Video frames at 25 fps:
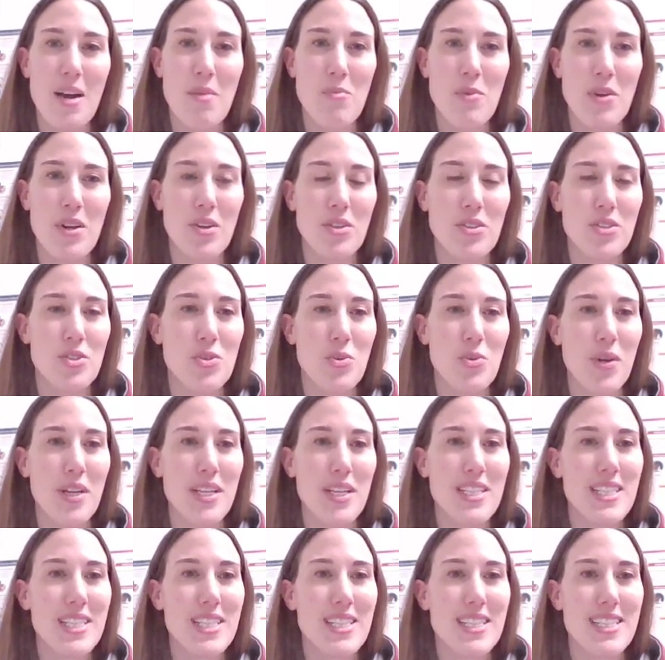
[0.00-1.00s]
We are
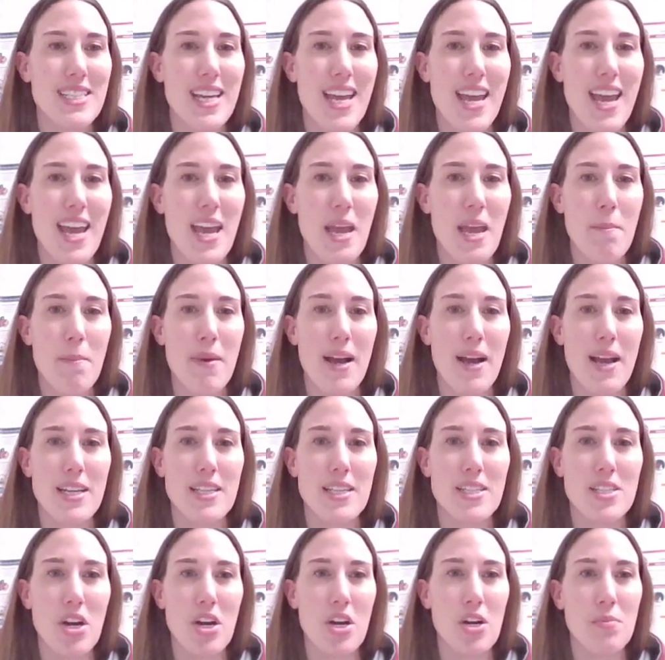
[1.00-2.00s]
joined today by
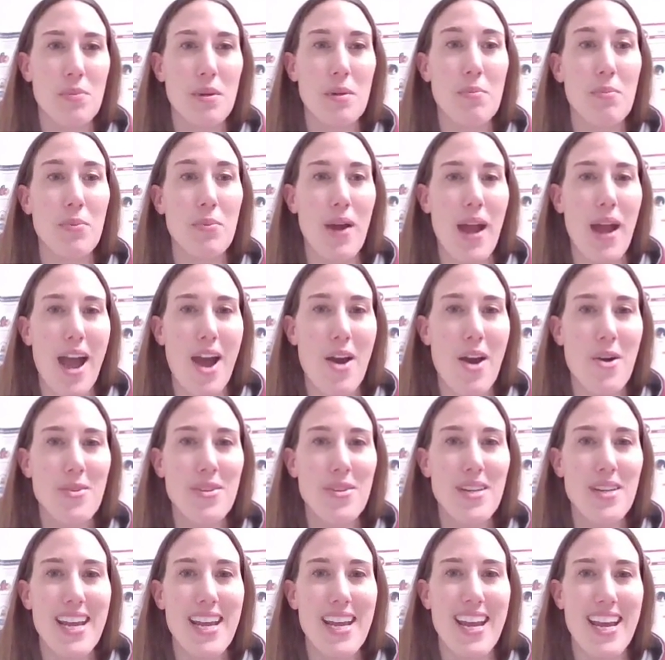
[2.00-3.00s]
Darby Brown.
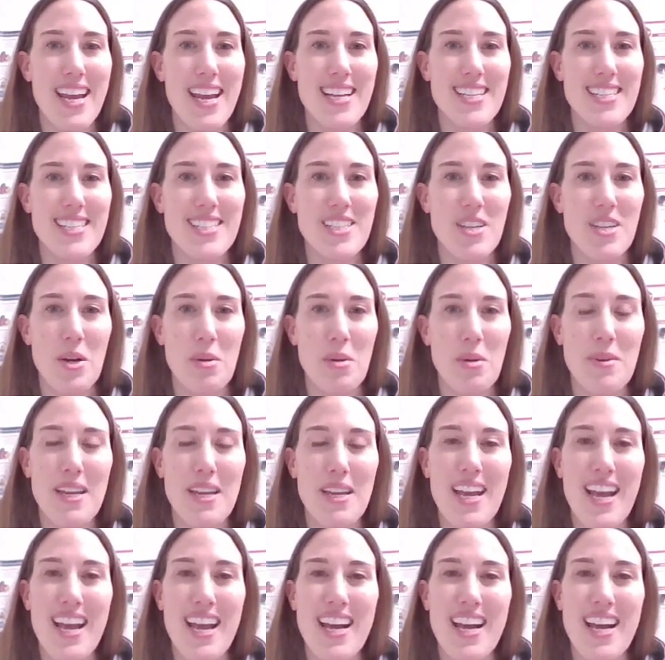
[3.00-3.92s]
And Darby,